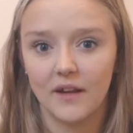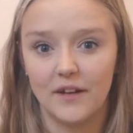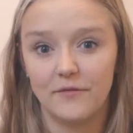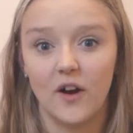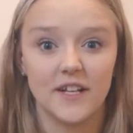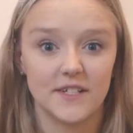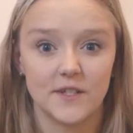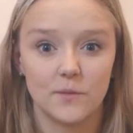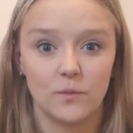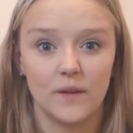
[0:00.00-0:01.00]

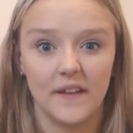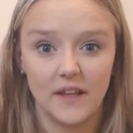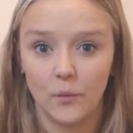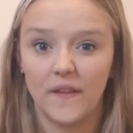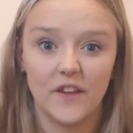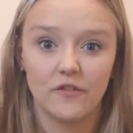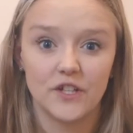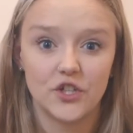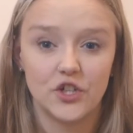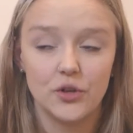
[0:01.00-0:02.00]
advisors within your
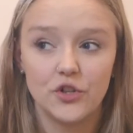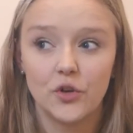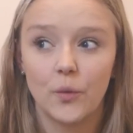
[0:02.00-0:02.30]
institution,